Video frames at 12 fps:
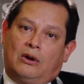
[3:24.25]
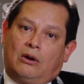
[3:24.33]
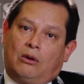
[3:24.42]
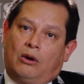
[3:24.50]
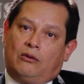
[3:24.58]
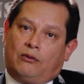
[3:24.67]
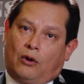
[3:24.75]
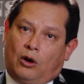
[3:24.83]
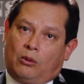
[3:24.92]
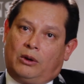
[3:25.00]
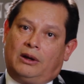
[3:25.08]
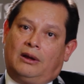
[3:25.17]
going
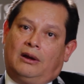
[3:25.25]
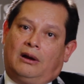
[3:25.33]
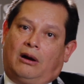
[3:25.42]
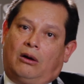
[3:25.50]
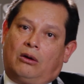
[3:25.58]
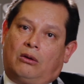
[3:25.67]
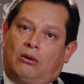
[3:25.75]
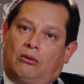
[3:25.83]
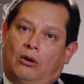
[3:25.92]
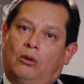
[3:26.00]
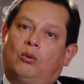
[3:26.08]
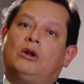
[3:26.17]
forward, our
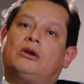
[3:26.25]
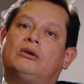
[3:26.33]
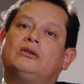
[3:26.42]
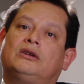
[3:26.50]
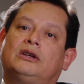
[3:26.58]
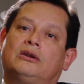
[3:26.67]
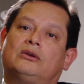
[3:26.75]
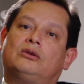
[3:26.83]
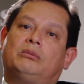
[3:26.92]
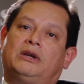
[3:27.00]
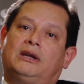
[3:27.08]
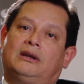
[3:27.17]
role will continue to
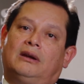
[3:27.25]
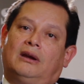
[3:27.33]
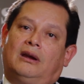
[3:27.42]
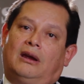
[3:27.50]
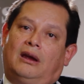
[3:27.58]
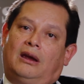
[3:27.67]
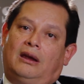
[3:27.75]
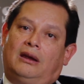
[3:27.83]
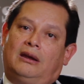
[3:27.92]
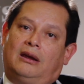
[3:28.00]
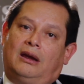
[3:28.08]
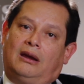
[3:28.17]
be
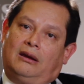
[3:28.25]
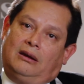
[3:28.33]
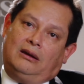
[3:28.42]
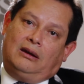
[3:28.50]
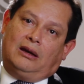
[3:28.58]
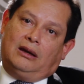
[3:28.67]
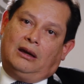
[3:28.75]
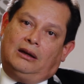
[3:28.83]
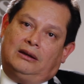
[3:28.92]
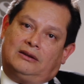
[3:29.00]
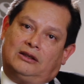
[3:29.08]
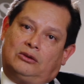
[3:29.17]
an
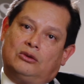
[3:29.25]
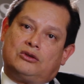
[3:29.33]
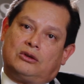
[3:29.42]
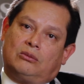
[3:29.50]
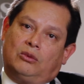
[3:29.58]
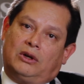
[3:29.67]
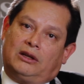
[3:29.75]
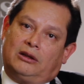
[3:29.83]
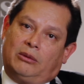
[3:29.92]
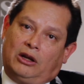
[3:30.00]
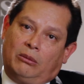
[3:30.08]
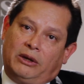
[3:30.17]
institution with a
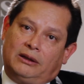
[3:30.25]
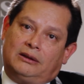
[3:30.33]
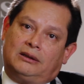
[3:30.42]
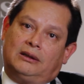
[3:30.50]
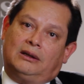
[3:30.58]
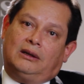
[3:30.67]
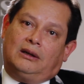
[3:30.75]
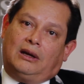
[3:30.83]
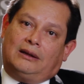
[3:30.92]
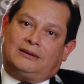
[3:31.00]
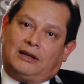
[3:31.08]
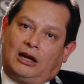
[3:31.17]
development
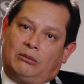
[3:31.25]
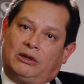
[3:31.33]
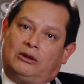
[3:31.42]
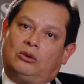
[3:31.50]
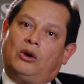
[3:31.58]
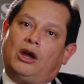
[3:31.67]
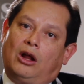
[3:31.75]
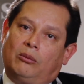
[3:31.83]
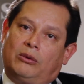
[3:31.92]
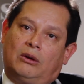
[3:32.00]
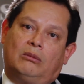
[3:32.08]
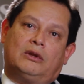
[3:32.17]
assignment to
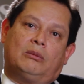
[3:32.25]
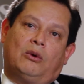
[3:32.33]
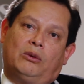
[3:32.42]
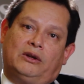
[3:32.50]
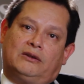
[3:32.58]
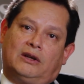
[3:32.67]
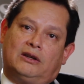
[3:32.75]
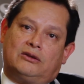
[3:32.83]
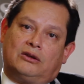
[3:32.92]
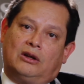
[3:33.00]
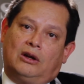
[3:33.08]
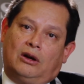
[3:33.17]
help the
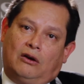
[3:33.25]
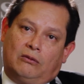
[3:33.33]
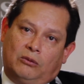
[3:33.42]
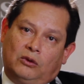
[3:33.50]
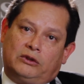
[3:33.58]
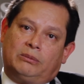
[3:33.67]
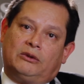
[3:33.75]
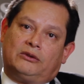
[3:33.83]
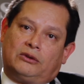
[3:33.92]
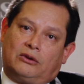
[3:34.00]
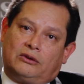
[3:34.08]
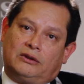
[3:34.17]
mobilization of multiple
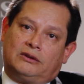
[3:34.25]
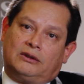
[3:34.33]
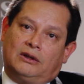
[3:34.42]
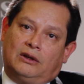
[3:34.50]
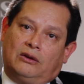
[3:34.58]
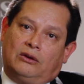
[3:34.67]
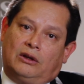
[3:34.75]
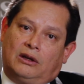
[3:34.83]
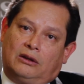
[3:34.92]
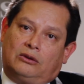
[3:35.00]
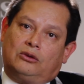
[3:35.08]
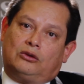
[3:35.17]
sources
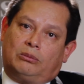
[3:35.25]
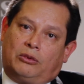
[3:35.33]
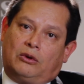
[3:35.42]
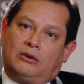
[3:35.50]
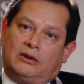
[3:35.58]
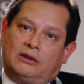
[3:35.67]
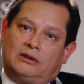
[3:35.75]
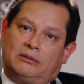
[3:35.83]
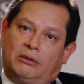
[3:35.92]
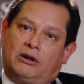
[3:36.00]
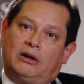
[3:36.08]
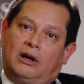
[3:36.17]
to support this
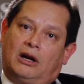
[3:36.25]
very